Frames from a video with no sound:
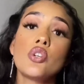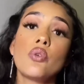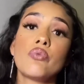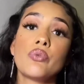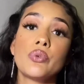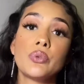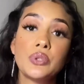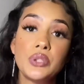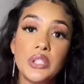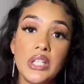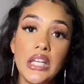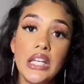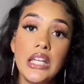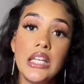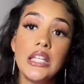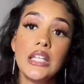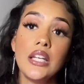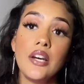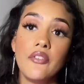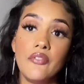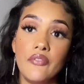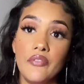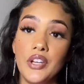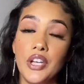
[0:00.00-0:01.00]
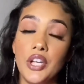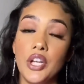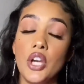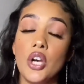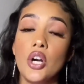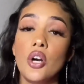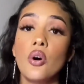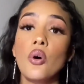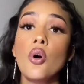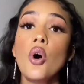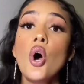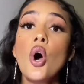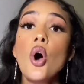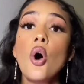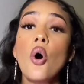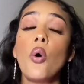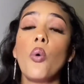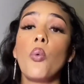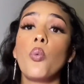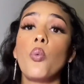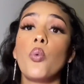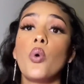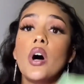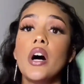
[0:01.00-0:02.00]
routine video,
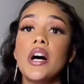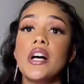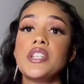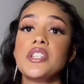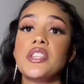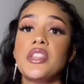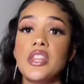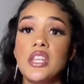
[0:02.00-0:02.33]
was